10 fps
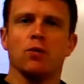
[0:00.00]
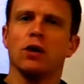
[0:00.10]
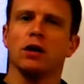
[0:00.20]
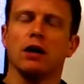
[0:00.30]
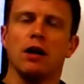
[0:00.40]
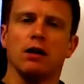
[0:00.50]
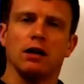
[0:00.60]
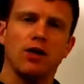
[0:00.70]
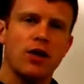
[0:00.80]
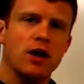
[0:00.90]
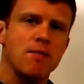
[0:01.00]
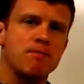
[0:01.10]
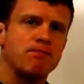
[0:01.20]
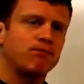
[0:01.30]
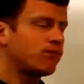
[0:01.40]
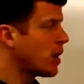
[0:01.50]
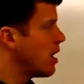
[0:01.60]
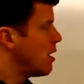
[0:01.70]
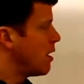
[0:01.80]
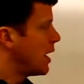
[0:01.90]
Will lithium
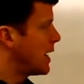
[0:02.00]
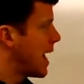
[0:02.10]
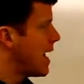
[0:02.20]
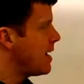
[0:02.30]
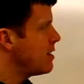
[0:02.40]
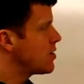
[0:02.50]
gain